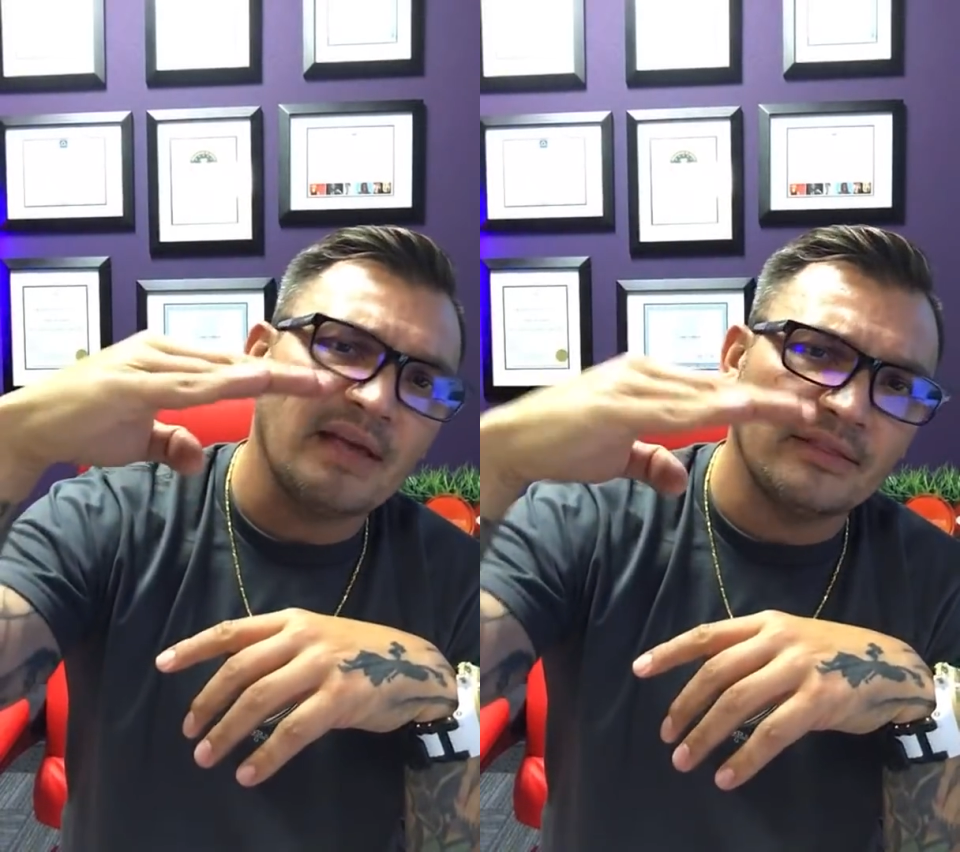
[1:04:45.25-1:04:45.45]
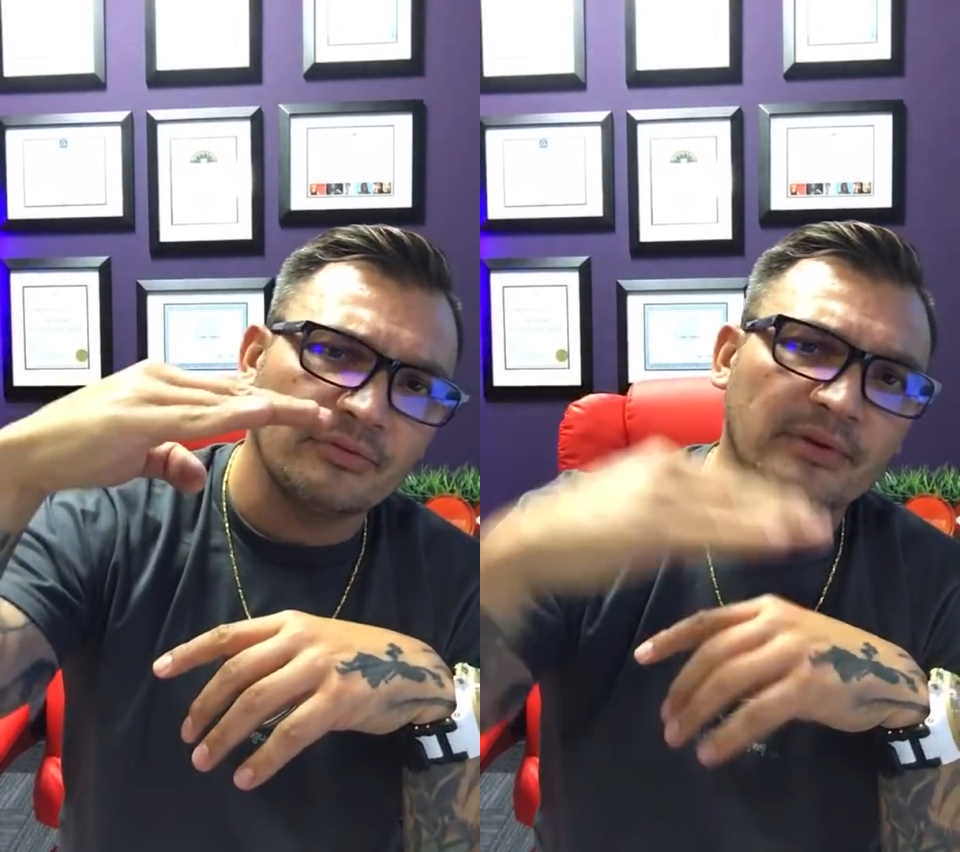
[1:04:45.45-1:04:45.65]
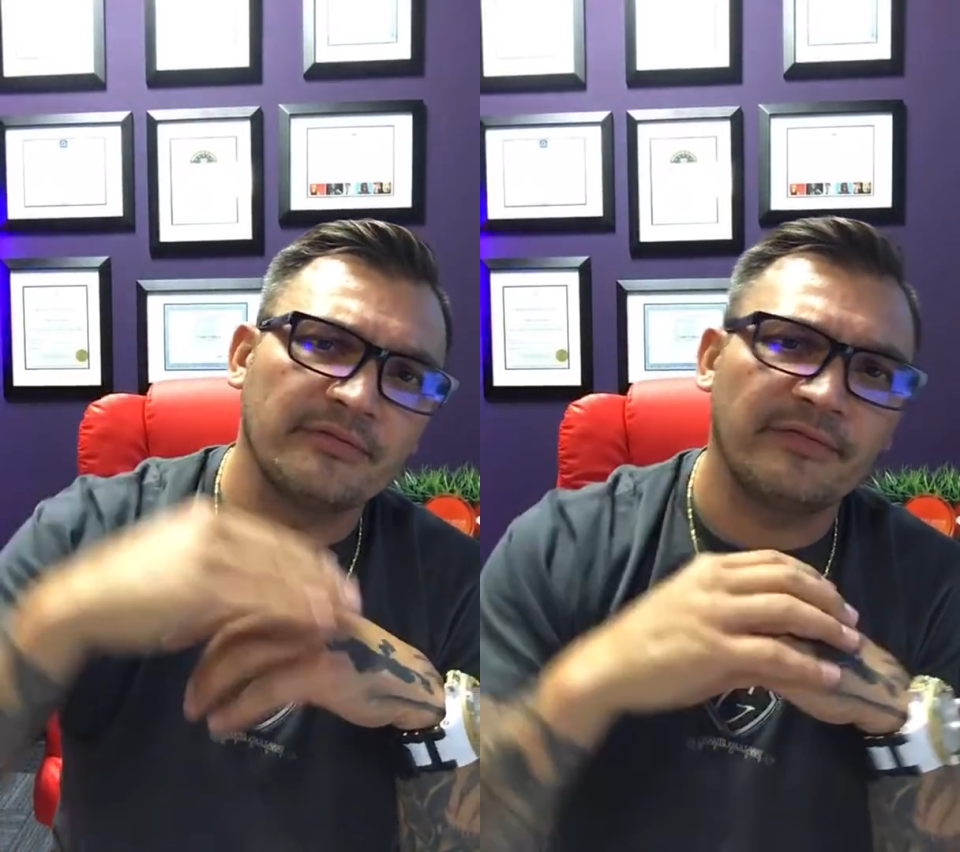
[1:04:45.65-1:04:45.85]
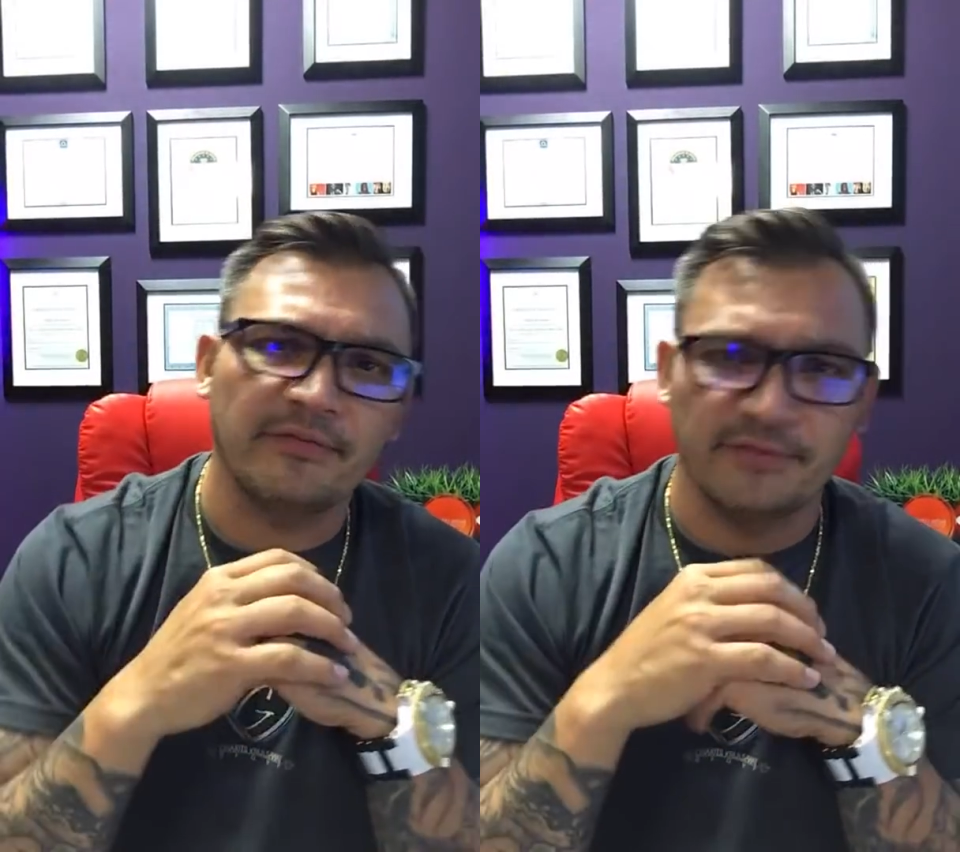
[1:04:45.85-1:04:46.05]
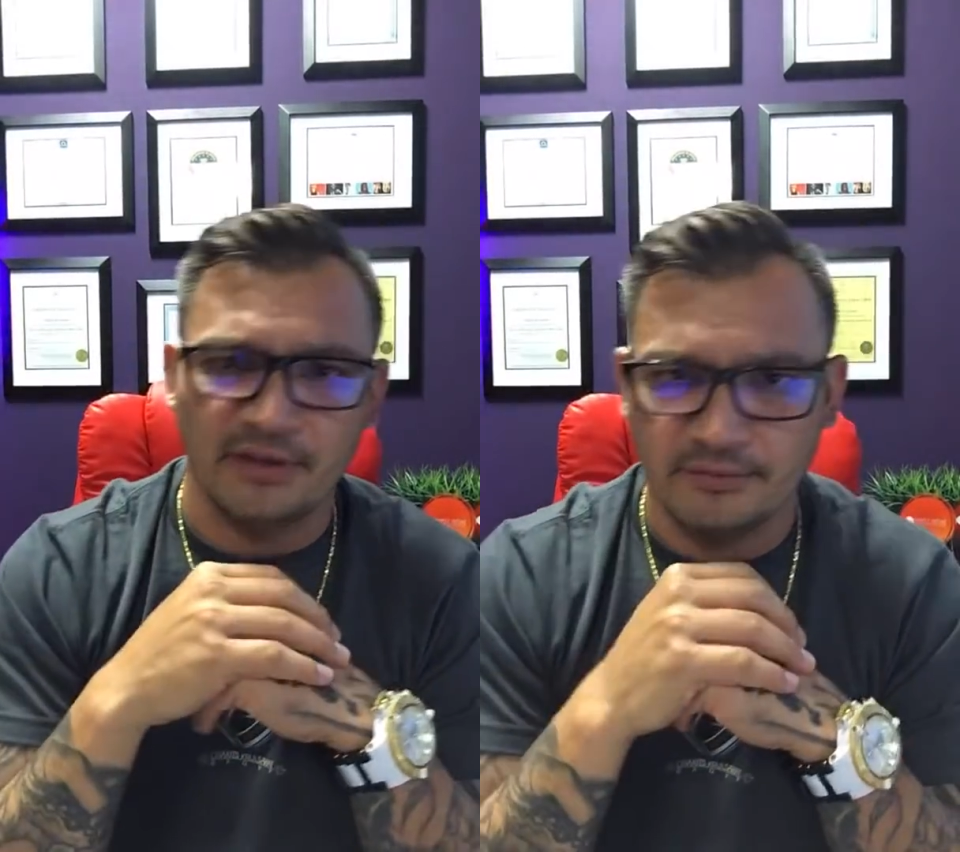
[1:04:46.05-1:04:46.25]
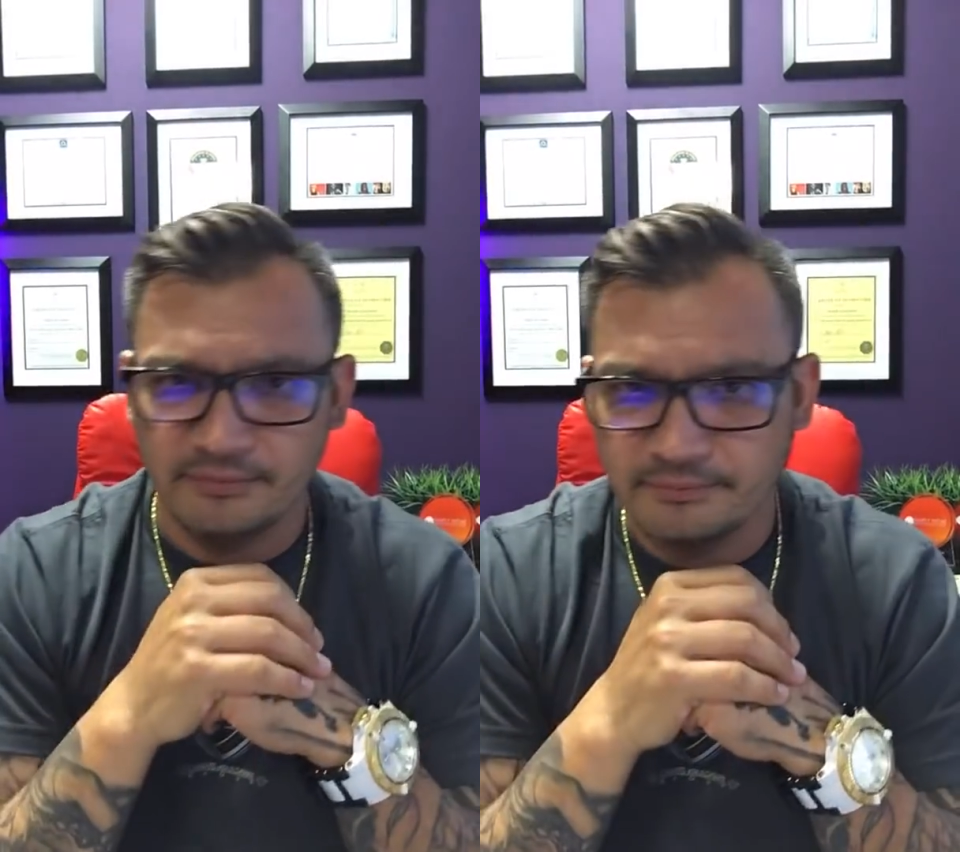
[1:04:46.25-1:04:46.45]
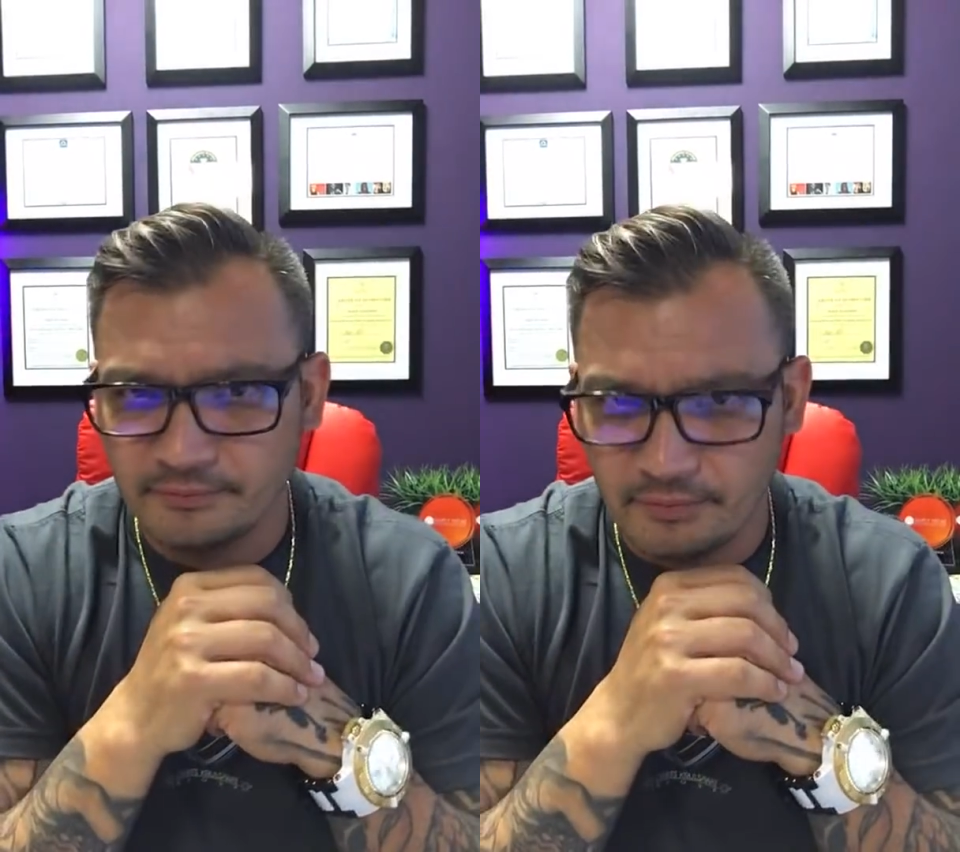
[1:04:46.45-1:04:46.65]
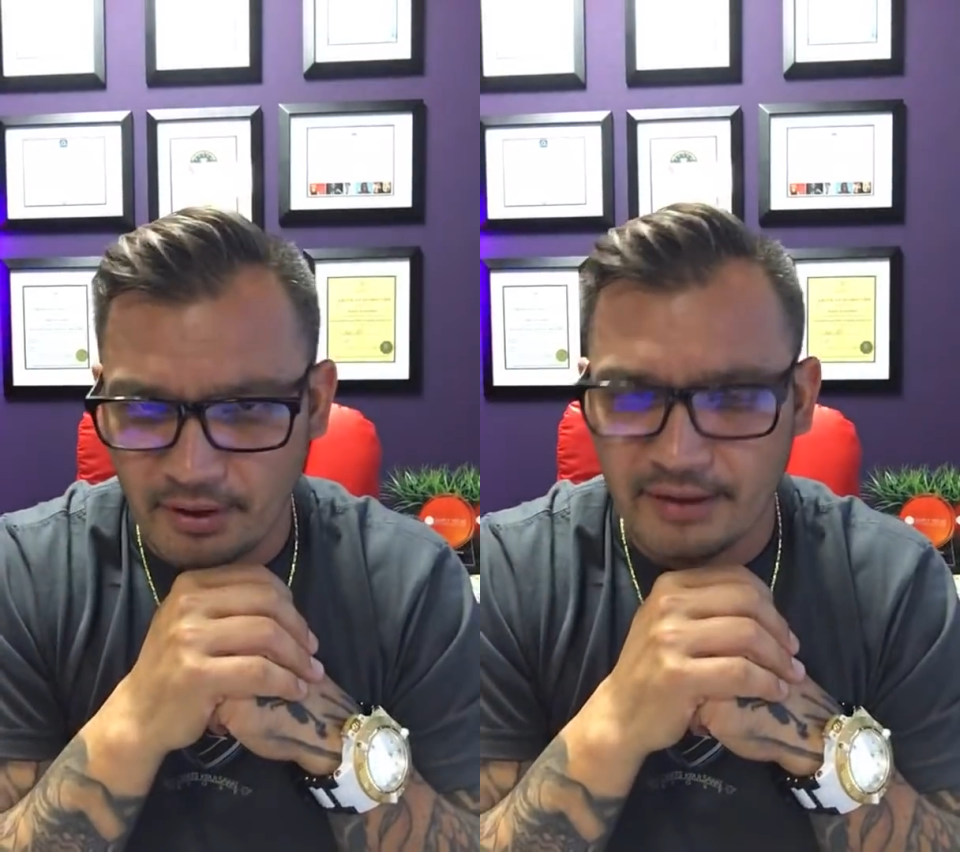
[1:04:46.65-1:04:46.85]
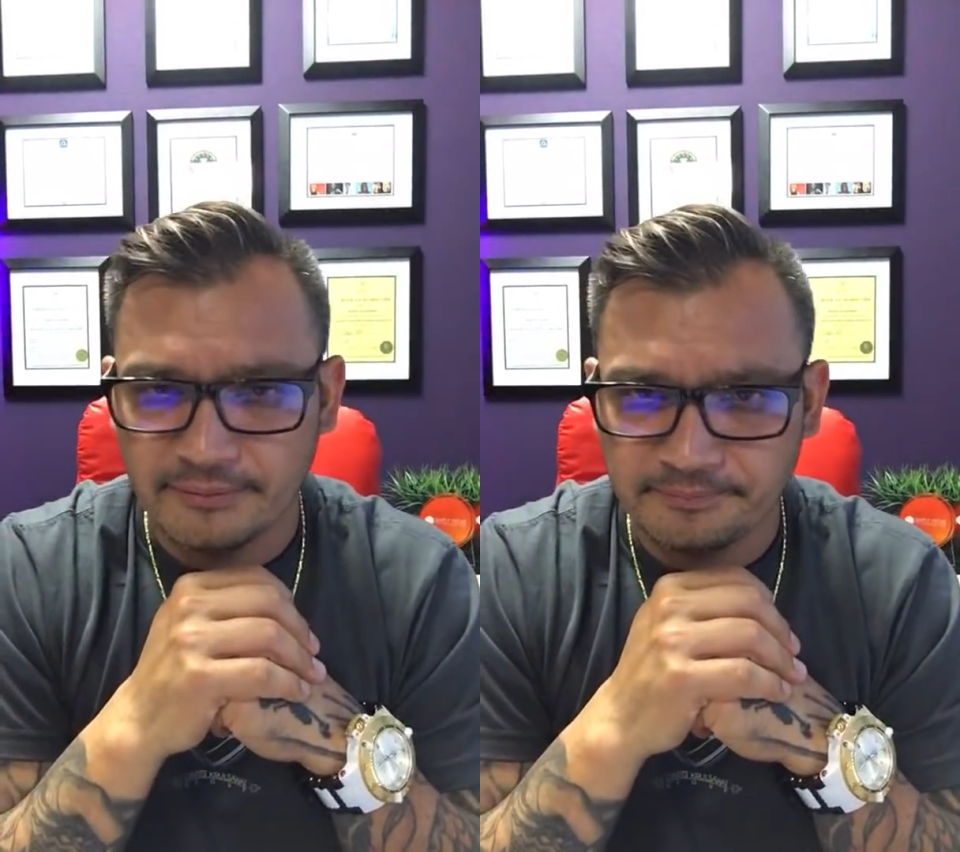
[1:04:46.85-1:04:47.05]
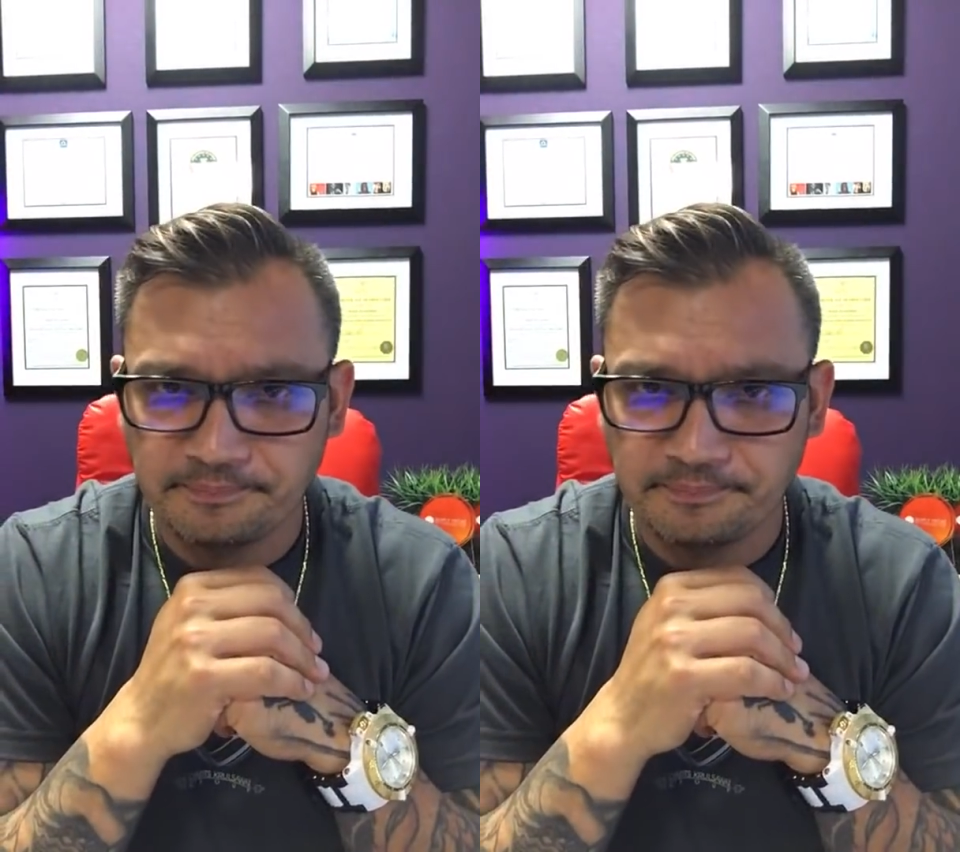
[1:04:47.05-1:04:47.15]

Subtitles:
at $350, right?